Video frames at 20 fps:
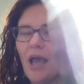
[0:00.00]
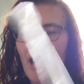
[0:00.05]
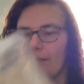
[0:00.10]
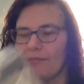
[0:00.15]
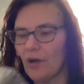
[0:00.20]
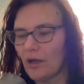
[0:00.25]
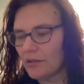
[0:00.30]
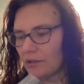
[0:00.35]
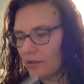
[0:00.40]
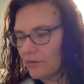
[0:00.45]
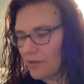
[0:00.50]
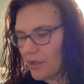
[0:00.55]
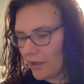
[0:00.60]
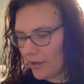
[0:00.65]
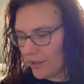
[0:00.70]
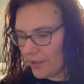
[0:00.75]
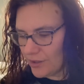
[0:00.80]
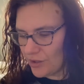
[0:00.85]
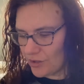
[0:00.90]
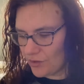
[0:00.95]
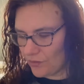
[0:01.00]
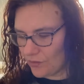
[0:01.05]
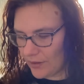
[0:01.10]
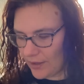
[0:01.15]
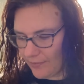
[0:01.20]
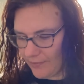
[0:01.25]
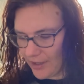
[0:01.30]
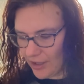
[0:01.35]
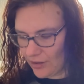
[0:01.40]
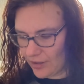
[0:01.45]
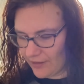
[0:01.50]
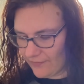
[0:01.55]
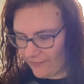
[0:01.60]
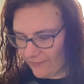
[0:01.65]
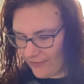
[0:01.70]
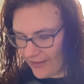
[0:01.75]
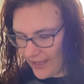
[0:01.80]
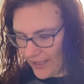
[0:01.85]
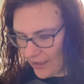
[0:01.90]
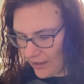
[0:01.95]
I'm also not going to do the American
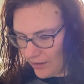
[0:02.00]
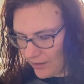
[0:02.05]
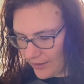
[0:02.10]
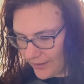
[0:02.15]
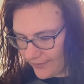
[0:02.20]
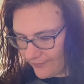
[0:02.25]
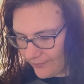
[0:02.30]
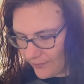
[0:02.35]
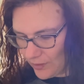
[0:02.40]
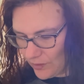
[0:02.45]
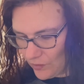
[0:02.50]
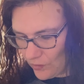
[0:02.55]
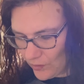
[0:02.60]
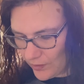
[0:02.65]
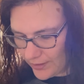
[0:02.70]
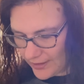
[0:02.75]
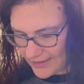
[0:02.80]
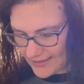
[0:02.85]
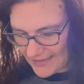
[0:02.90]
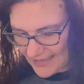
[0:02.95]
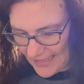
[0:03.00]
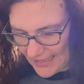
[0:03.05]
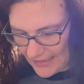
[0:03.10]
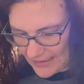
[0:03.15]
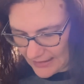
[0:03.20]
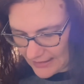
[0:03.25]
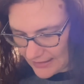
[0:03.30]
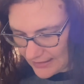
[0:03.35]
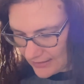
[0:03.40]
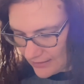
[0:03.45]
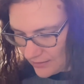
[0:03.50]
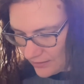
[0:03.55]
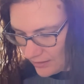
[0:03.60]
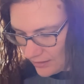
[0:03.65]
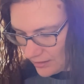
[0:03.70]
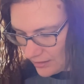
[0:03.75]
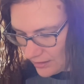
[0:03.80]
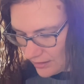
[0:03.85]
flag on them or the dates.